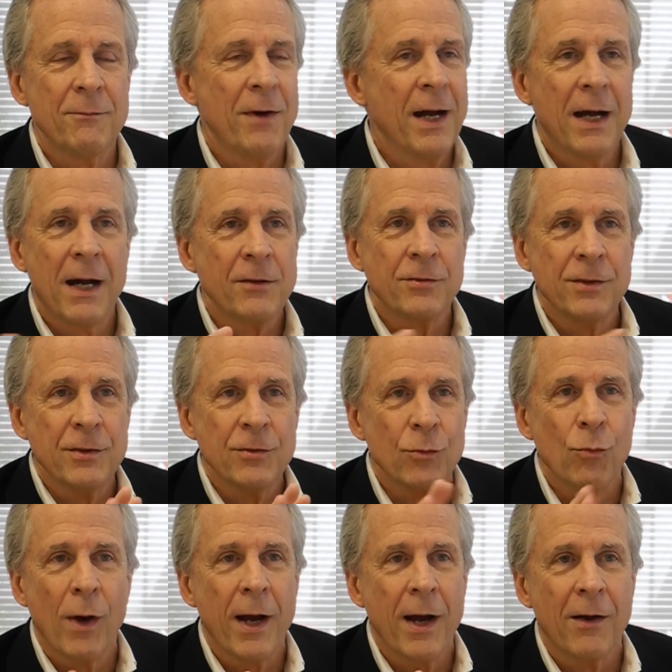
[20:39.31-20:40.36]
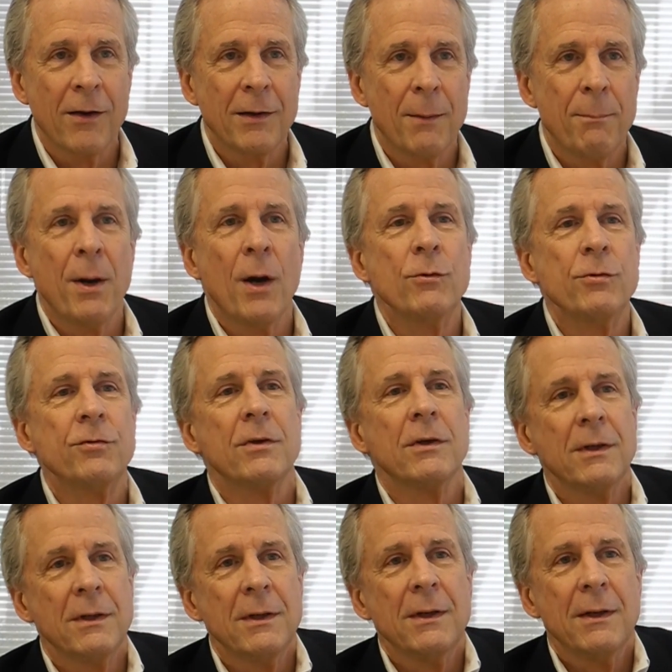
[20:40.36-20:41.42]
Vioxx is rare. A post
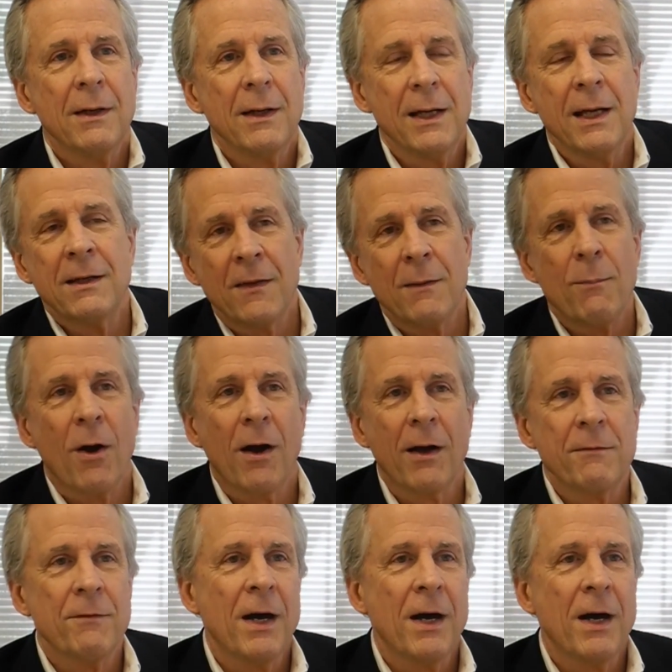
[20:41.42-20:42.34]
into the market,